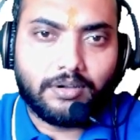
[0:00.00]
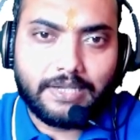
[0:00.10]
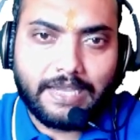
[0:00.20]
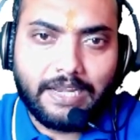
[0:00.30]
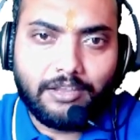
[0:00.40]

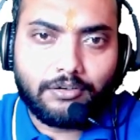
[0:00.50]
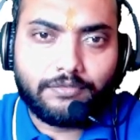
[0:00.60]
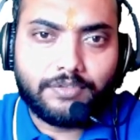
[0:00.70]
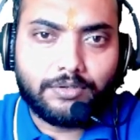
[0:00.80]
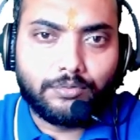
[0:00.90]
any
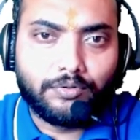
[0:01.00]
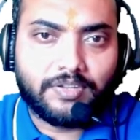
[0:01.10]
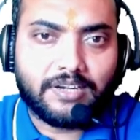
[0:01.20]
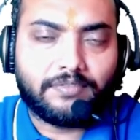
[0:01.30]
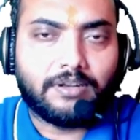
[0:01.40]
of the two
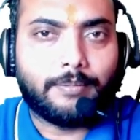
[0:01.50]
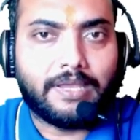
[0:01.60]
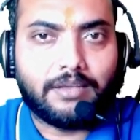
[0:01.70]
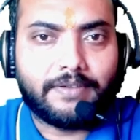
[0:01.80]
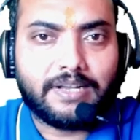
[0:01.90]
sides will
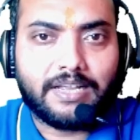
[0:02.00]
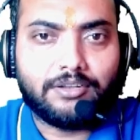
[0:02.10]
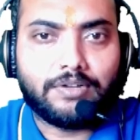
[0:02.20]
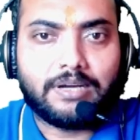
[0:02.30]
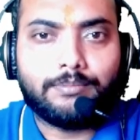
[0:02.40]
be given and
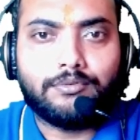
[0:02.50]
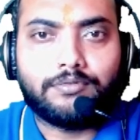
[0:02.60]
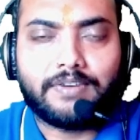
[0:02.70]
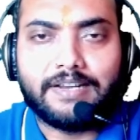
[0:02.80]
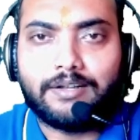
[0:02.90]
you have to
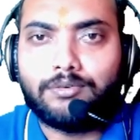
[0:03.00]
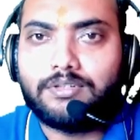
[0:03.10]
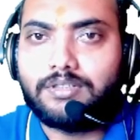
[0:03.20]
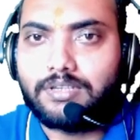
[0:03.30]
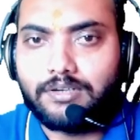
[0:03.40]
find out
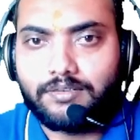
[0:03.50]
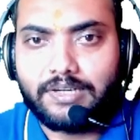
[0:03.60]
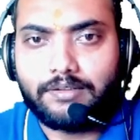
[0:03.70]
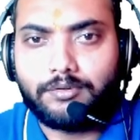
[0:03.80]
the third side.